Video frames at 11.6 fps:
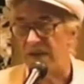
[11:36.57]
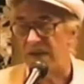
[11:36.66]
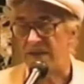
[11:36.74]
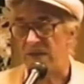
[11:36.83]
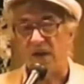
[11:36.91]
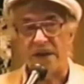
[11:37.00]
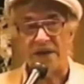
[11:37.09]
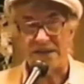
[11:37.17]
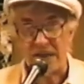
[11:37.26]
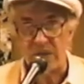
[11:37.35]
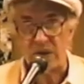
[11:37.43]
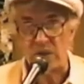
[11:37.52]
I said, what? He's
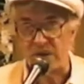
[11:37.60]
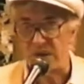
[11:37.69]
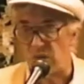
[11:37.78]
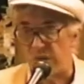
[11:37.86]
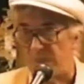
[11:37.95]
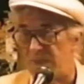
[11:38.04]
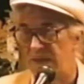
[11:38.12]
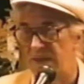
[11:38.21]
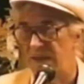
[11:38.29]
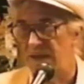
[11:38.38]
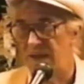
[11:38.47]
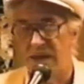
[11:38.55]
giving you the script.
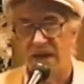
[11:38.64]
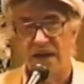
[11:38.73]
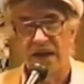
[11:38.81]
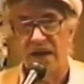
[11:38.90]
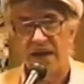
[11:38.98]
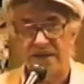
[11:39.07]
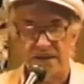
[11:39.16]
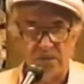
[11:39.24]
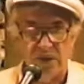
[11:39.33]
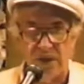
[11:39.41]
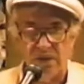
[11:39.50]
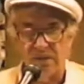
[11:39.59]
I said,
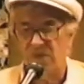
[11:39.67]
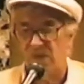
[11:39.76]
well,